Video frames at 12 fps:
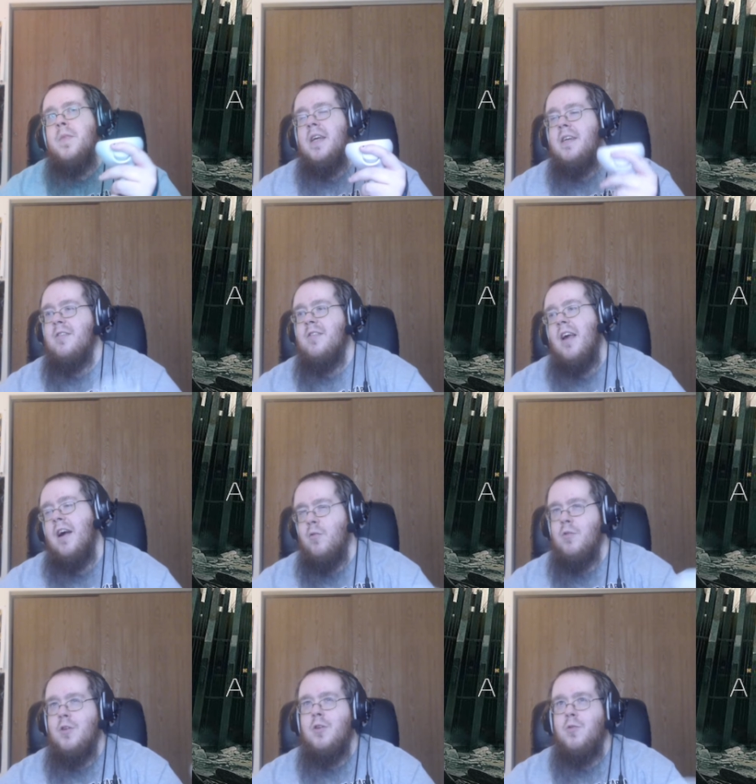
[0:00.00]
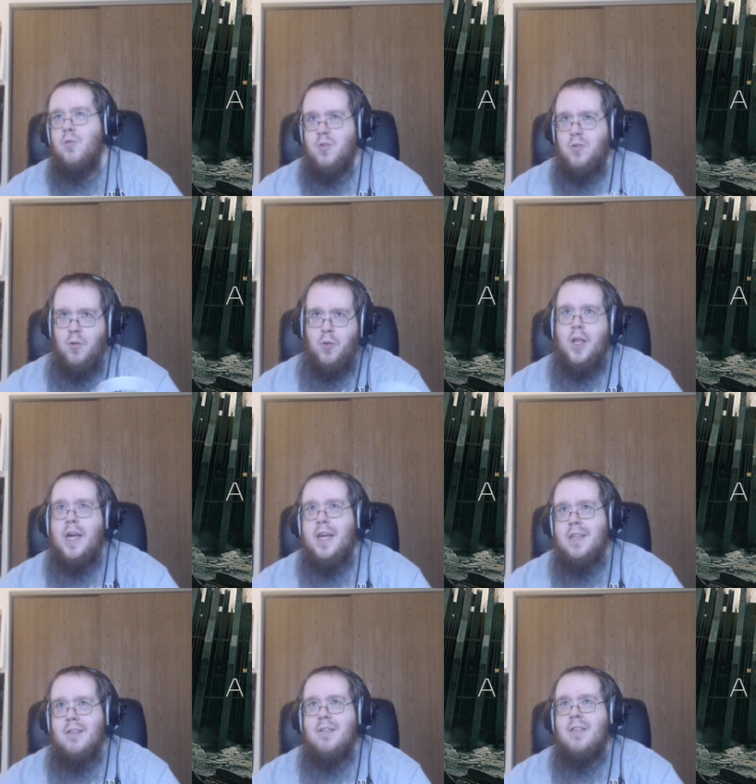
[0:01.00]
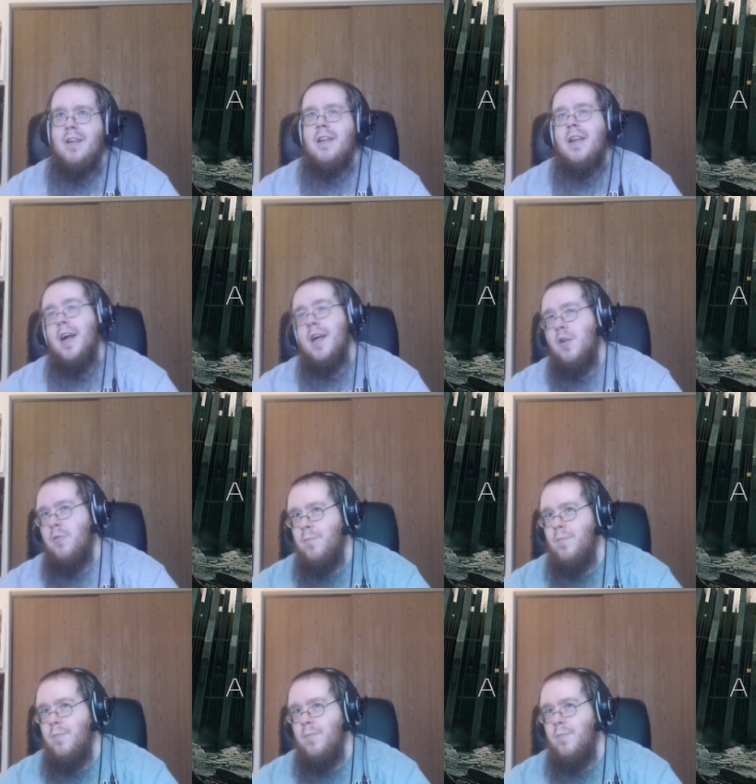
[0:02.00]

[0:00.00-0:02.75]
is how you select an item.